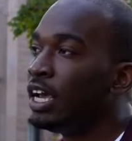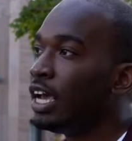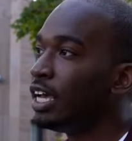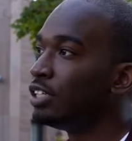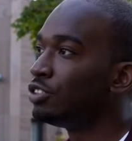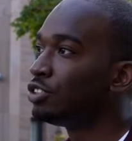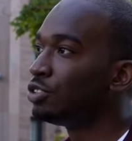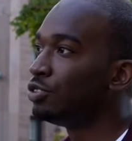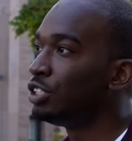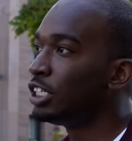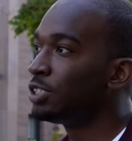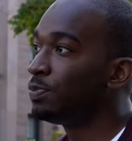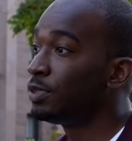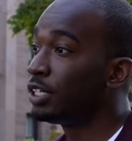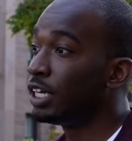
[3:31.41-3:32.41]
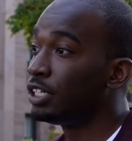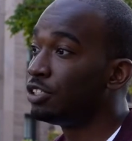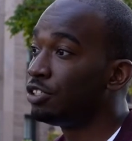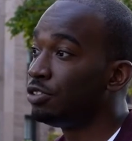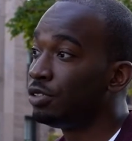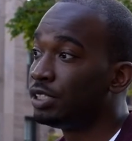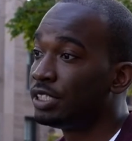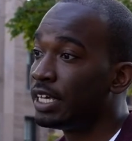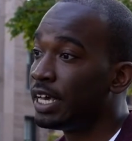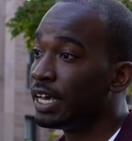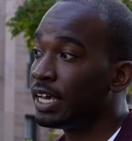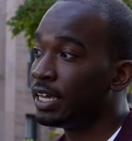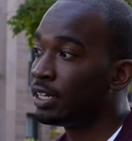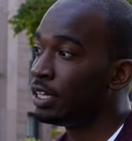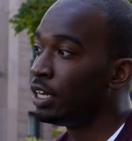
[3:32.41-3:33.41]
And so just because you
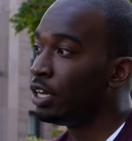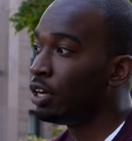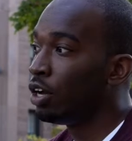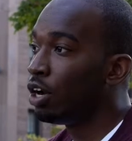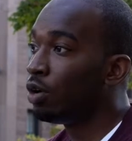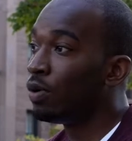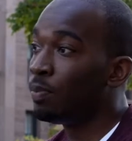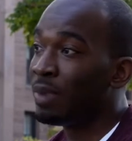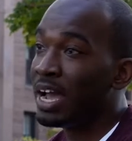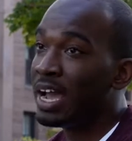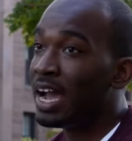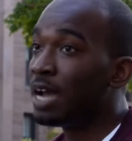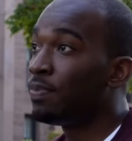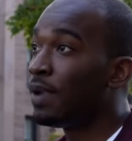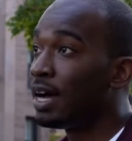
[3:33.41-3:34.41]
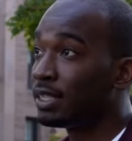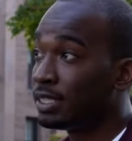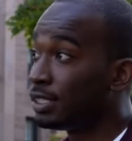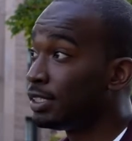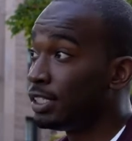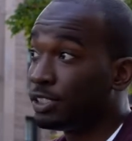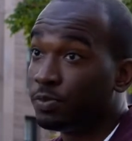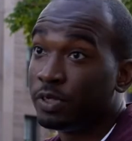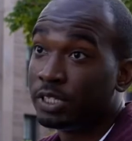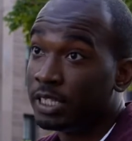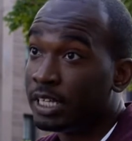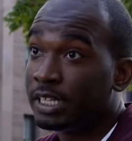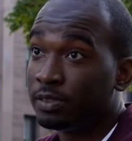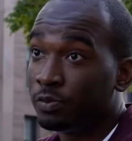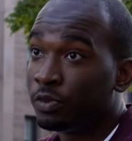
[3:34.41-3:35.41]
said, oh, my hypothesis were
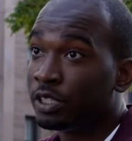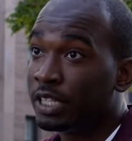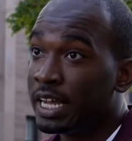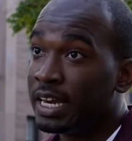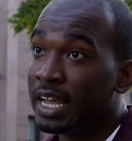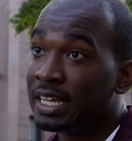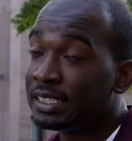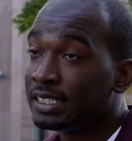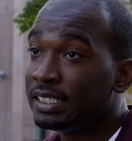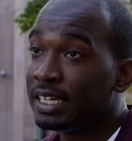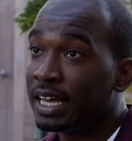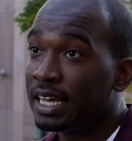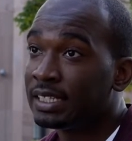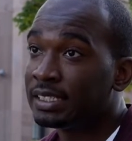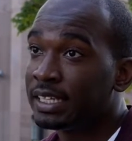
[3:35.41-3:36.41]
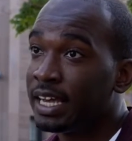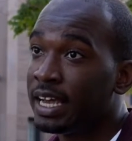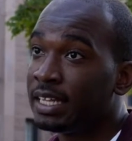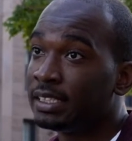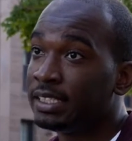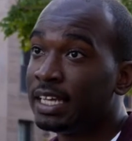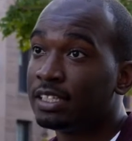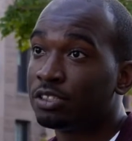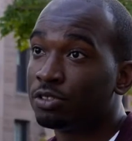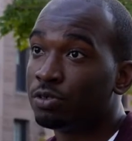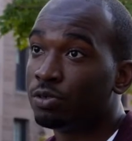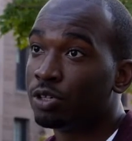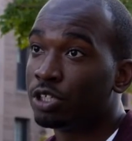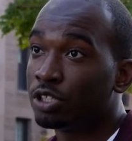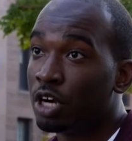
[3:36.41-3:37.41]
that SES and test
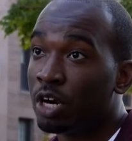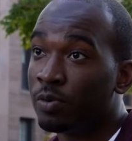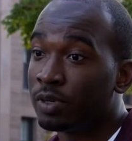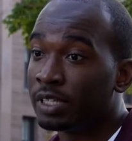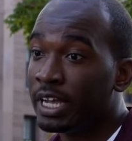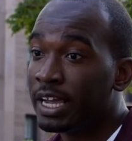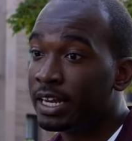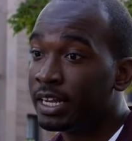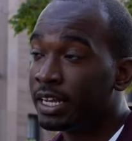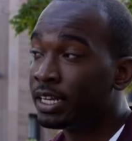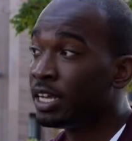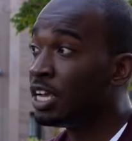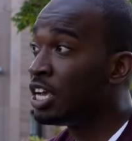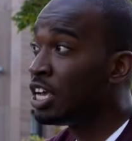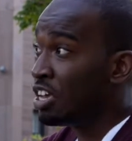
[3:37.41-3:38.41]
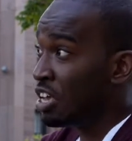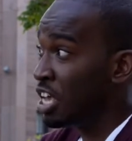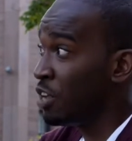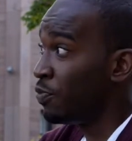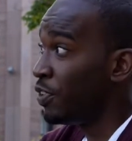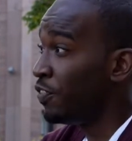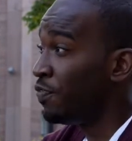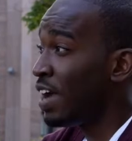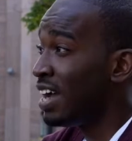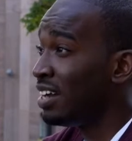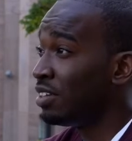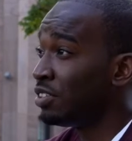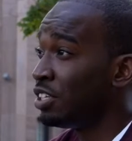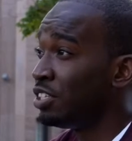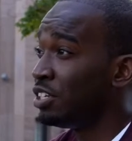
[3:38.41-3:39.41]
scores are related, if we find
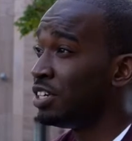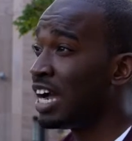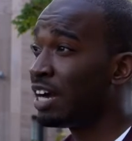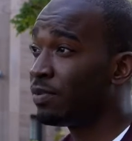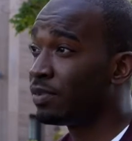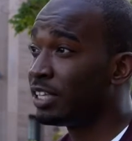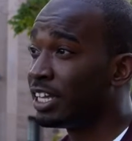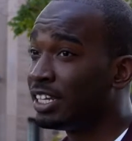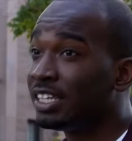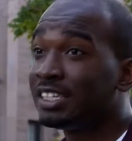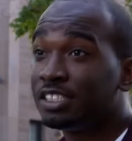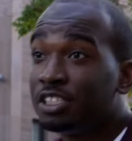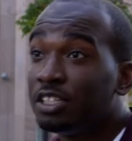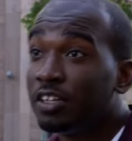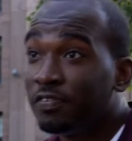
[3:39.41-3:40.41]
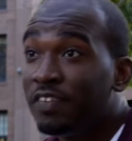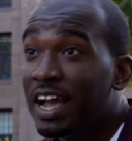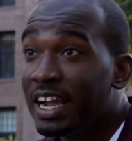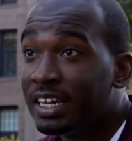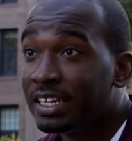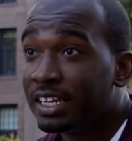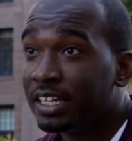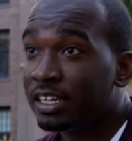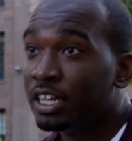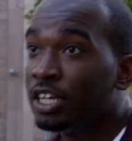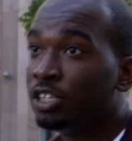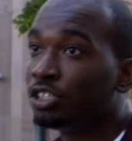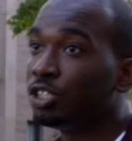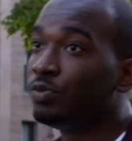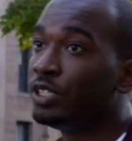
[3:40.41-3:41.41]
out that they're not related, that's still a finding.
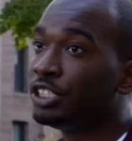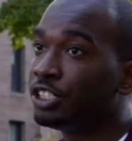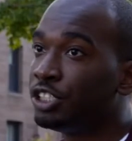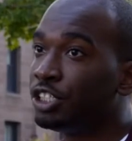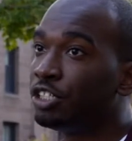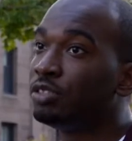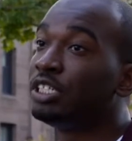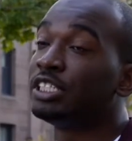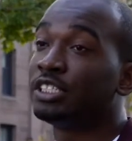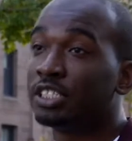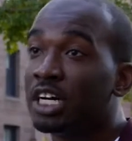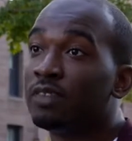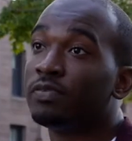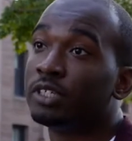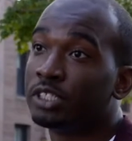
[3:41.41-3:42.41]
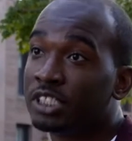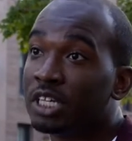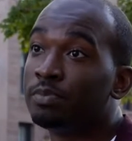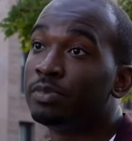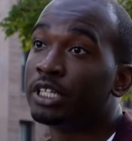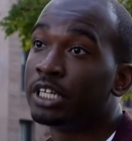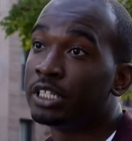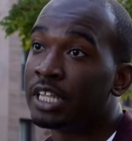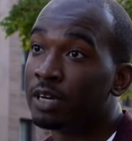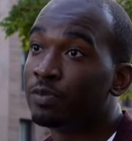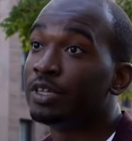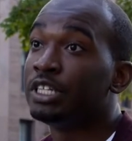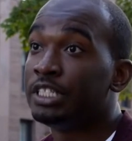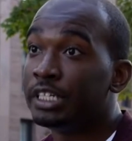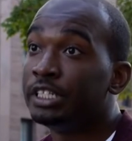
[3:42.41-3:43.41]
So we still discovered something that
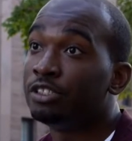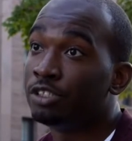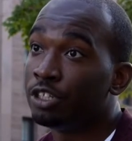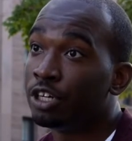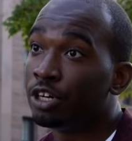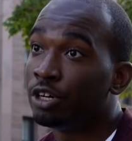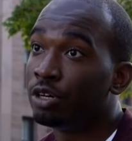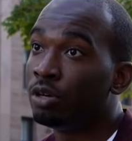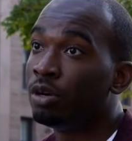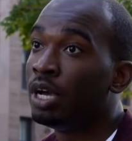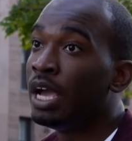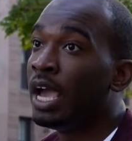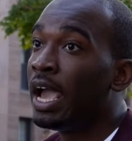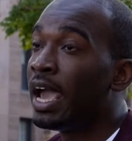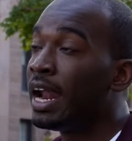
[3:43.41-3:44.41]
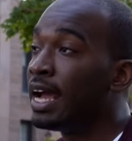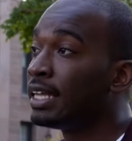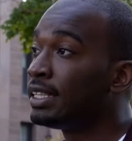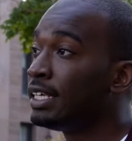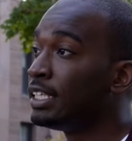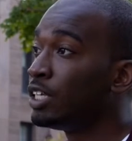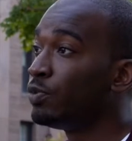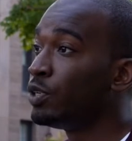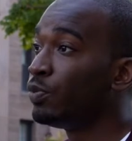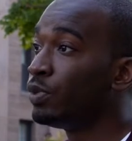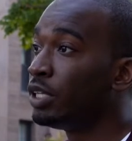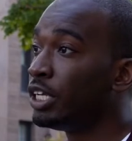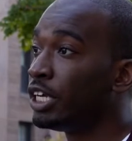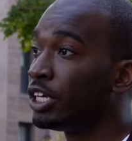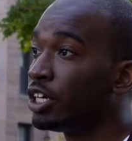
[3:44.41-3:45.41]
we didn't know. And I think that we
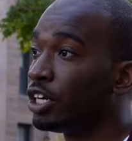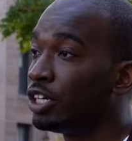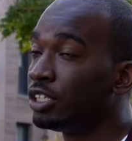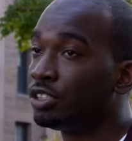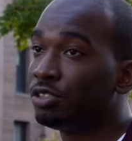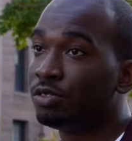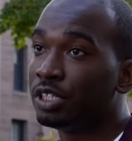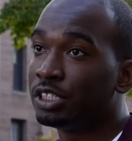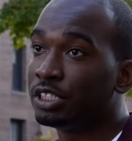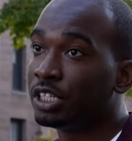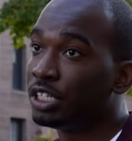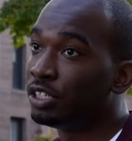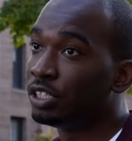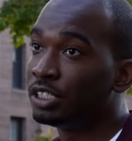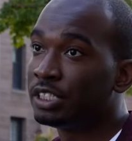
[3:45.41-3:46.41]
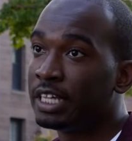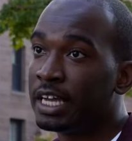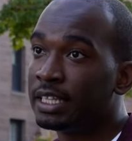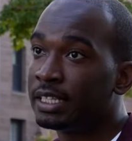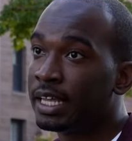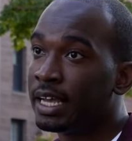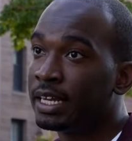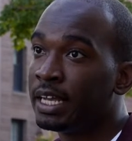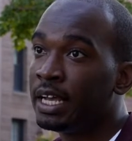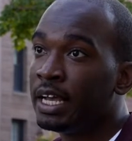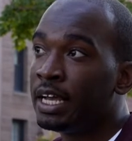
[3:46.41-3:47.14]
really encourage students to understand that